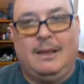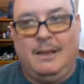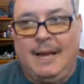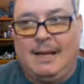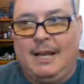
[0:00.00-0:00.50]

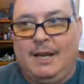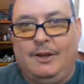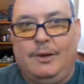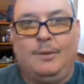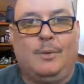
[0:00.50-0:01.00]
that can
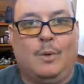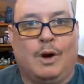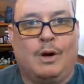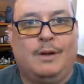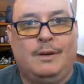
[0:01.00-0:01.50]
do the
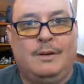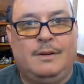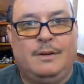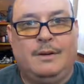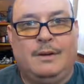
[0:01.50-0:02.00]
work,
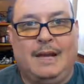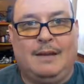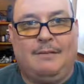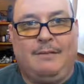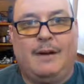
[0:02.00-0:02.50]
that
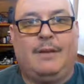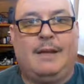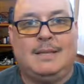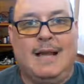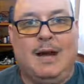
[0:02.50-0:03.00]
can figure
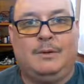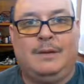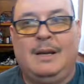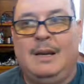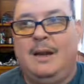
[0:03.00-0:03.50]
things out,